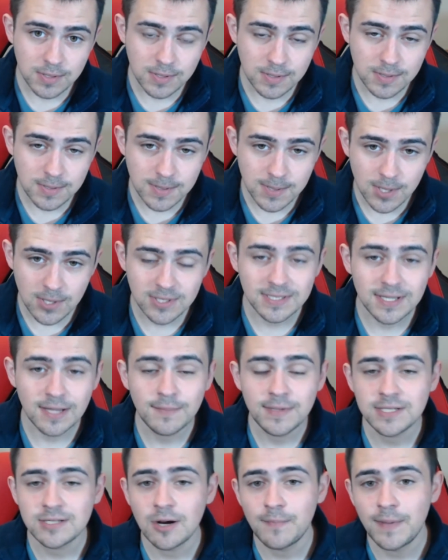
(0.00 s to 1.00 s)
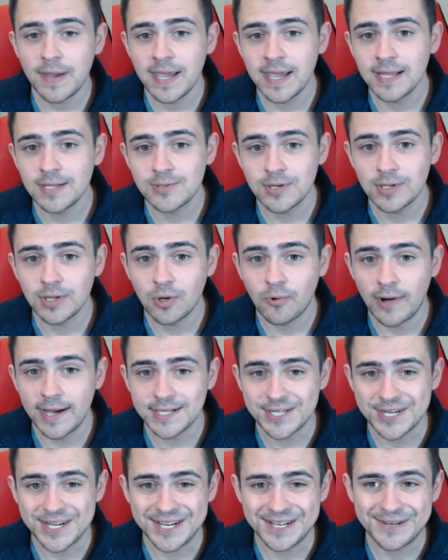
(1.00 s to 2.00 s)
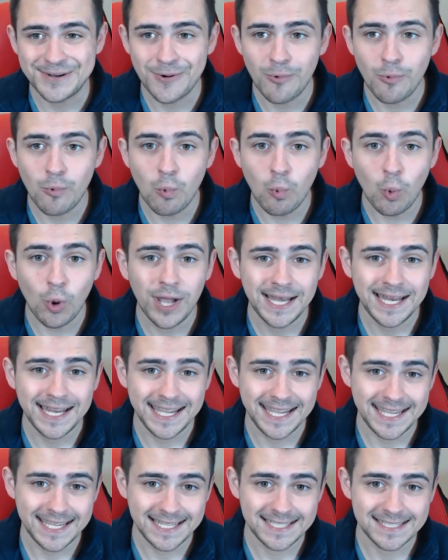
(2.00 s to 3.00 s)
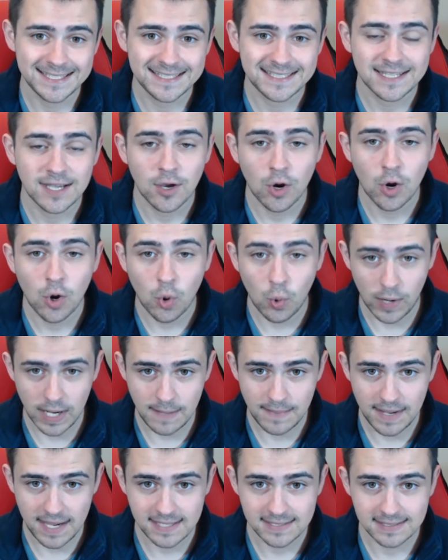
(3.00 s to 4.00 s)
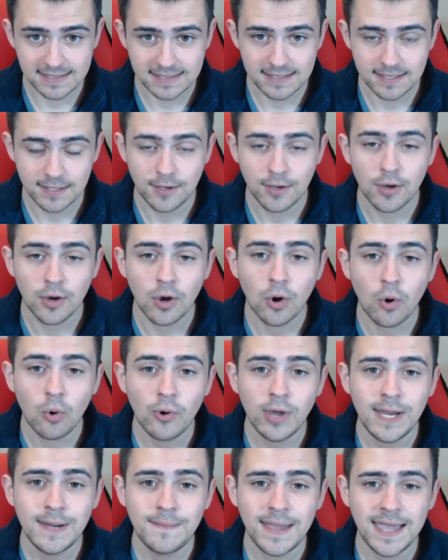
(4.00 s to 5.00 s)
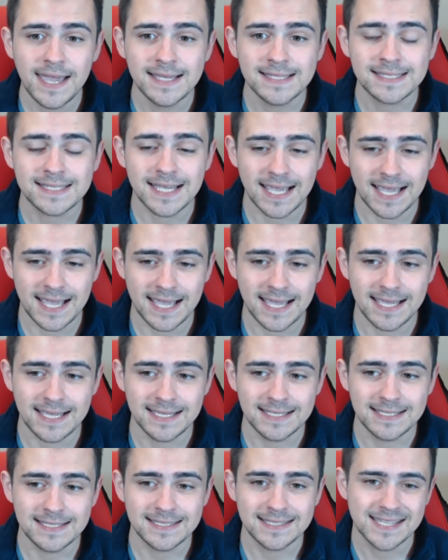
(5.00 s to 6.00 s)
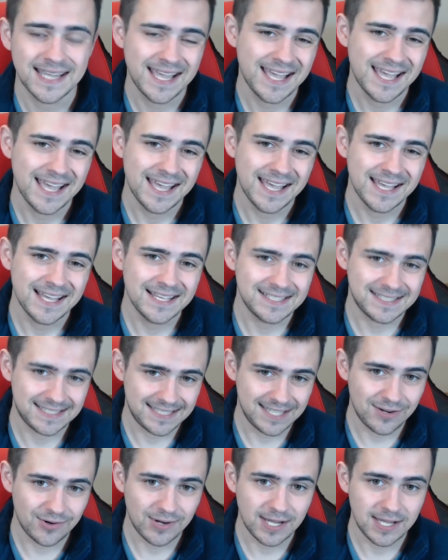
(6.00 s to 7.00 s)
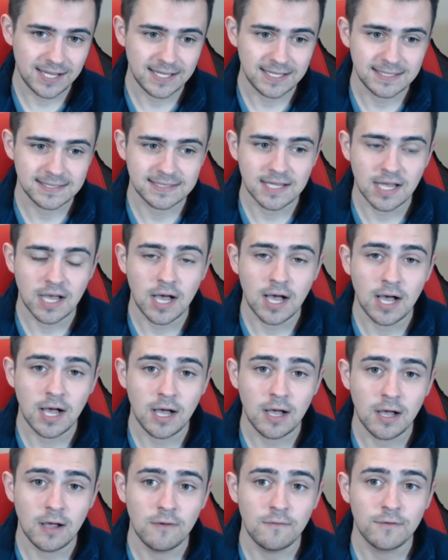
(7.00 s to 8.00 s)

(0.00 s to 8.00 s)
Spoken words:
first, let me start by answering the question, what is Coinbase? Coinbase is a series of